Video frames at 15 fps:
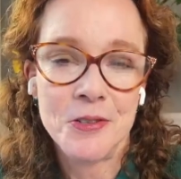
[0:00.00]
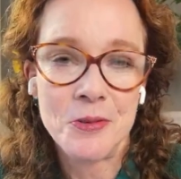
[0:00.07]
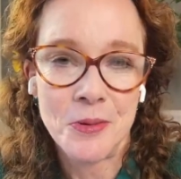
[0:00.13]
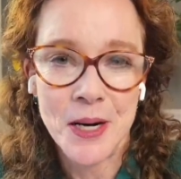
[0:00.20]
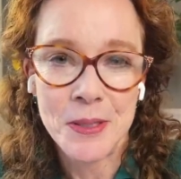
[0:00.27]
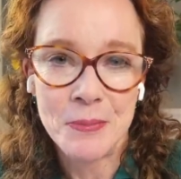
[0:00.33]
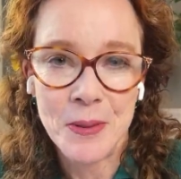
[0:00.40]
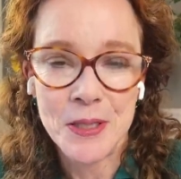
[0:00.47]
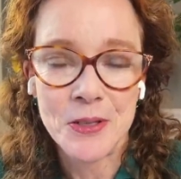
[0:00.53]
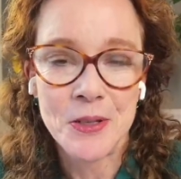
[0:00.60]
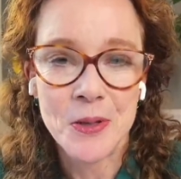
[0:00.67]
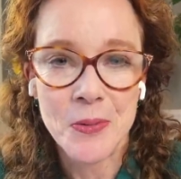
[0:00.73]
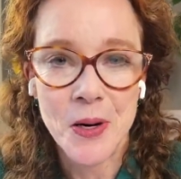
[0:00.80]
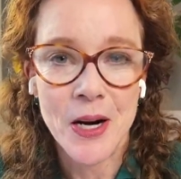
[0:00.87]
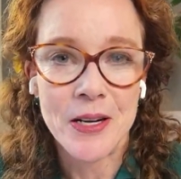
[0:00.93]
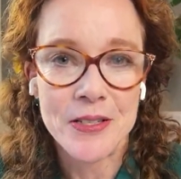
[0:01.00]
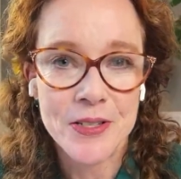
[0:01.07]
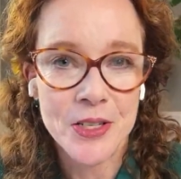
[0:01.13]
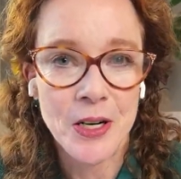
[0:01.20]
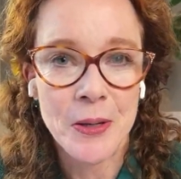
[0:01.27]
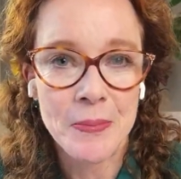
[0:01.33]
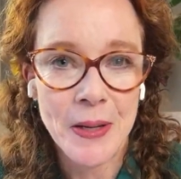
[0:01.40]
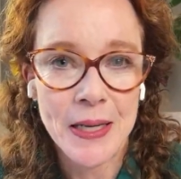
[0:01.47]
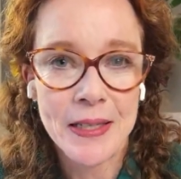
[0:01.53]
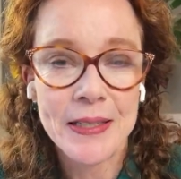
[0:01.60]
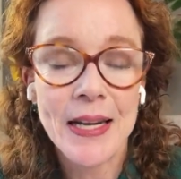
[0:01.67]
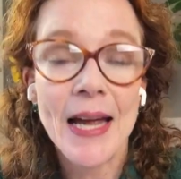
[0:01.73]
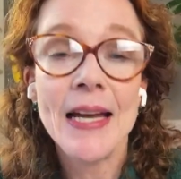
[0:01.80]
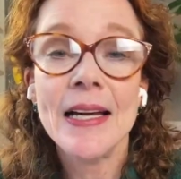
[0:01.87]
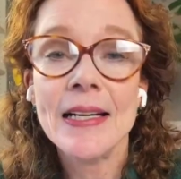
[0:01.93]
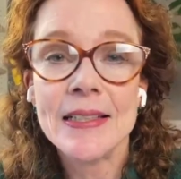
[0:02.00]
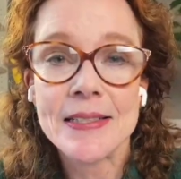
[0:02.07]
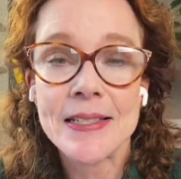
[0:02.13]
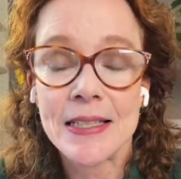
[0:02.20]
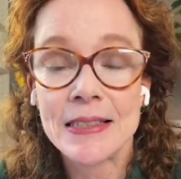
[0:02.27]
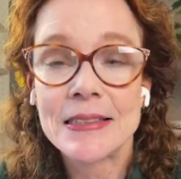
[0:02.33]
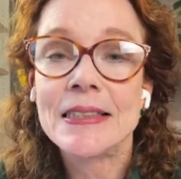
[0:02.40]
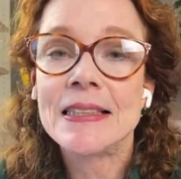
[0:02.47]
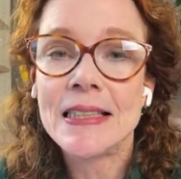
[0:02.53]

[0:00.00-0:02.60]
great Pinot Noirs are made, and a